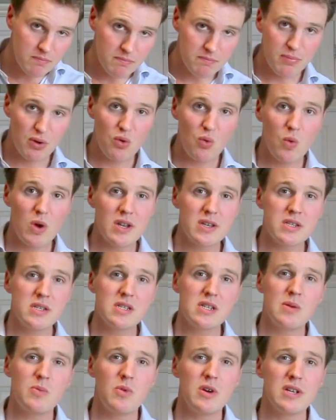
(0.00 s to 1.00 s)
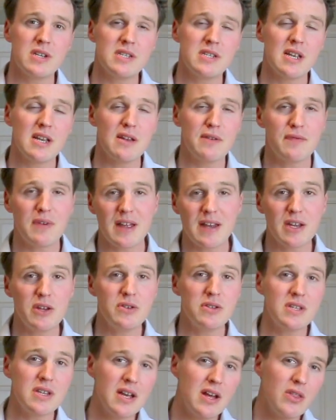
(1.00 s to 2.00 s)
Put one somewhere safe and
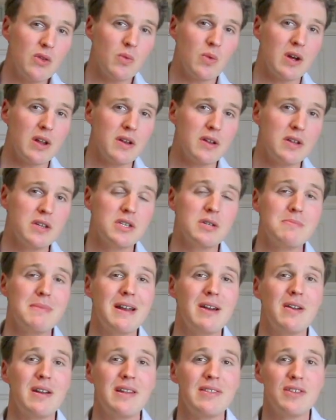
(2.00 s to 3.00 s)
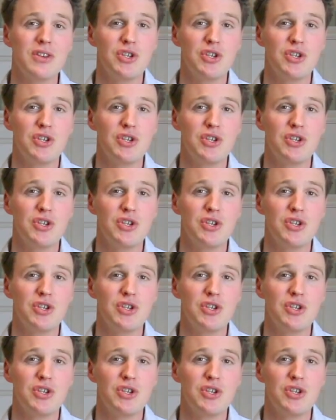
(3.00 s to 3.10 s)
use the other one to marinate the